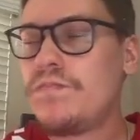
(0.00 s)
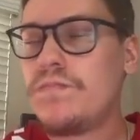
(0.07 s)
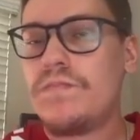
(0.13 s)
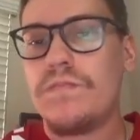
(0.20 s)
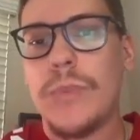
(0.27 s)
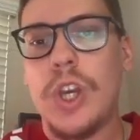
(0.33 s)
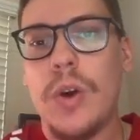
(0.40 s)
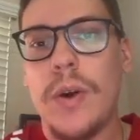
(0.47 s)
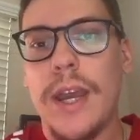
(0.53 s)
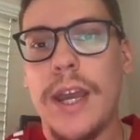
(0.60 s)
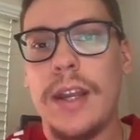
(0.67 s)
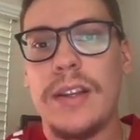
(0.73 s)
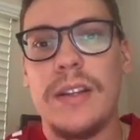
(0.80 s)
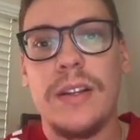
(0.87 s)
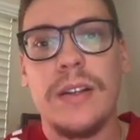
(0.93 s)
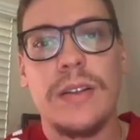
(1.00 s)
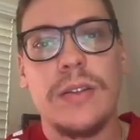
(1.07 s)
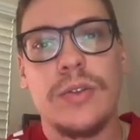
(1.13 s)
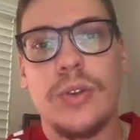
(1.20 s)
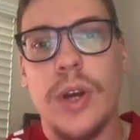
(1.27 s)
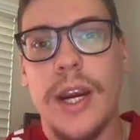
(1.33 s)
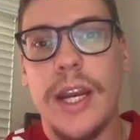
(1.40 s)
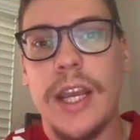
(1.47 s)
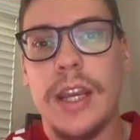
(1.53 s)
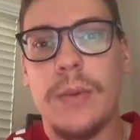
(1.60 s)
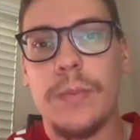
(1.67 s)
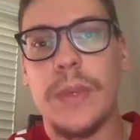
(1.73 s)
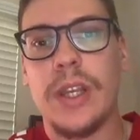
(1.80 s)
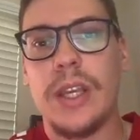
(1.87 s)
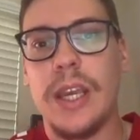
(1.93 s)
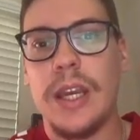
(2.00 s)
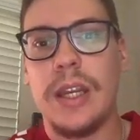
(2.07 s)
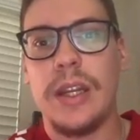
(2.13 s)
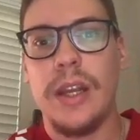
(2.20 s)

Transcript: Go ahead, trade him, get